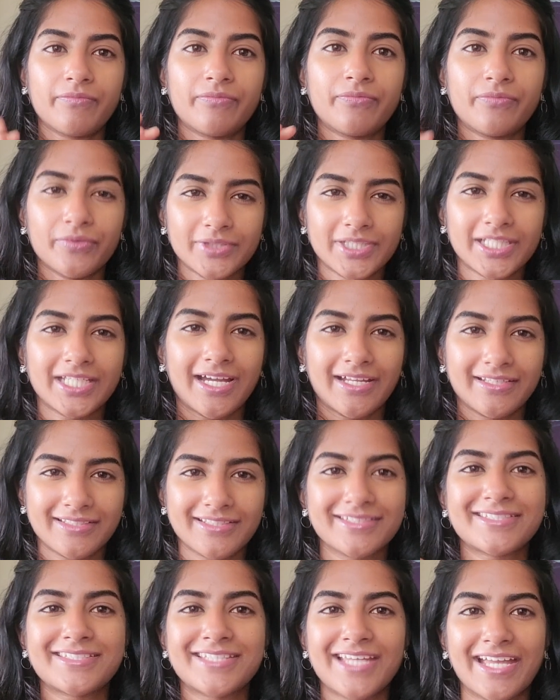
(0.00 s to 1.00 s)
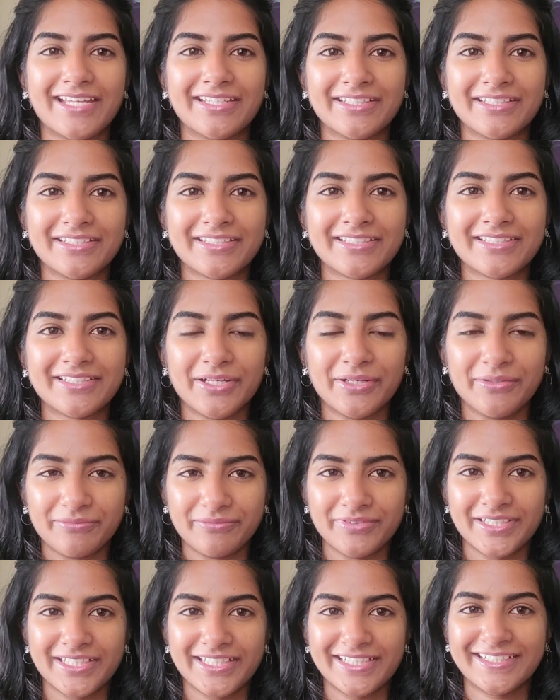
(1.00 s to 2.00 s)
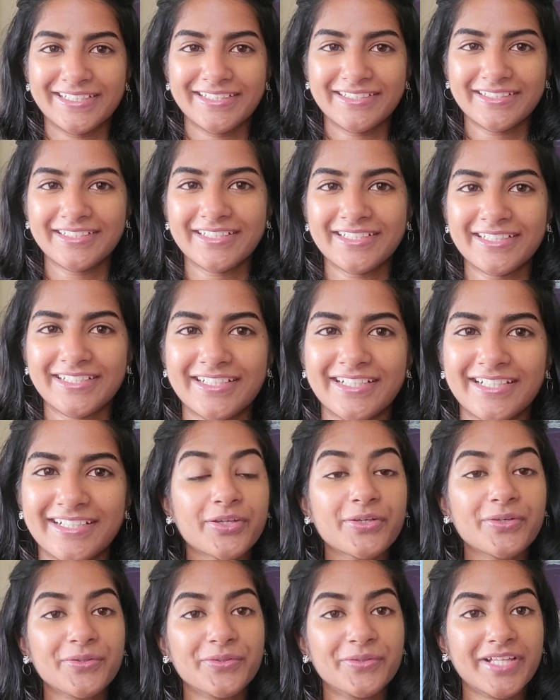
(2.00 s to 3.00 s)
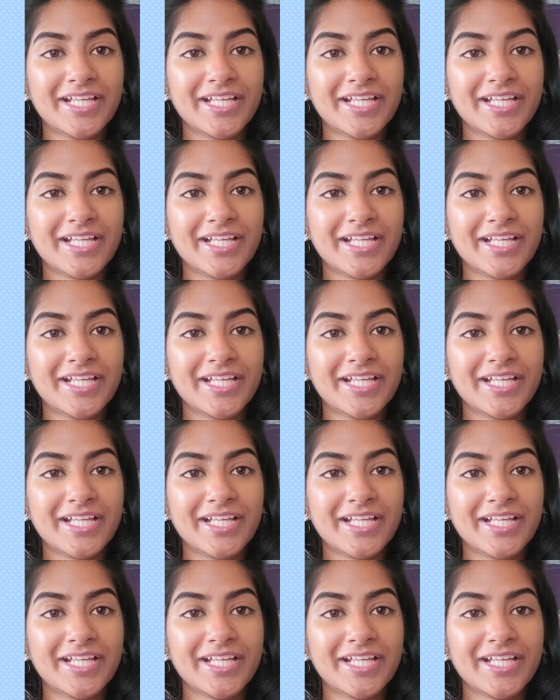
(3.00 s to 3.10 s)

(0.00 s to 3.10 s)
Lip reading: fully understand it, hopefully. Cool,